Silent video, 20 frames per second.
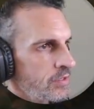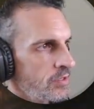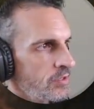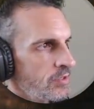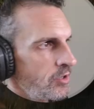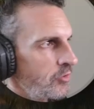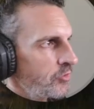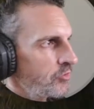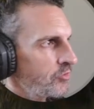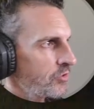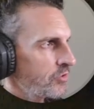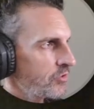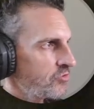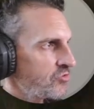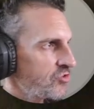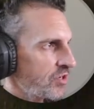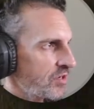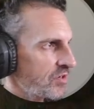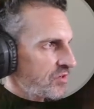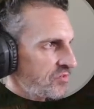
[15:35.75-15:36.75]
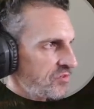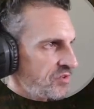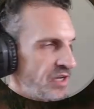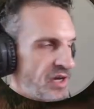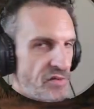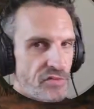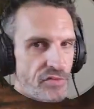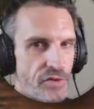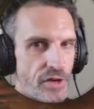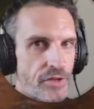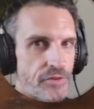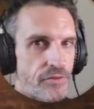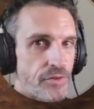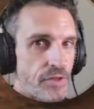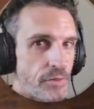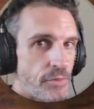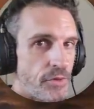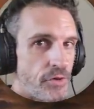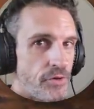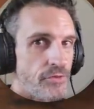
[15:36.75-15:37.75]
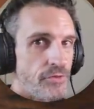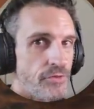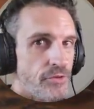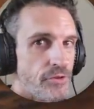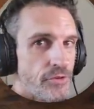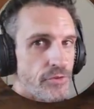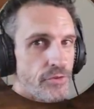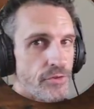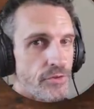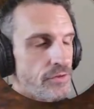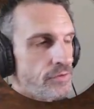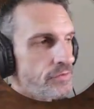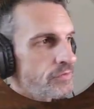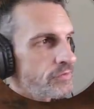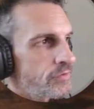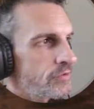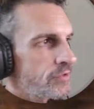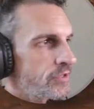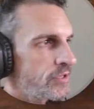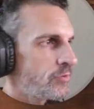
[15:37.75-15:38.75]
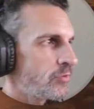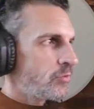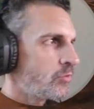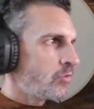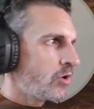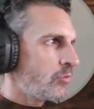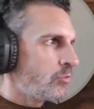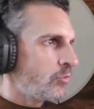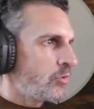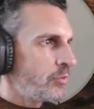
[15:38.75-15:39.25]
I always like to check to see how fast they move, just to see what we're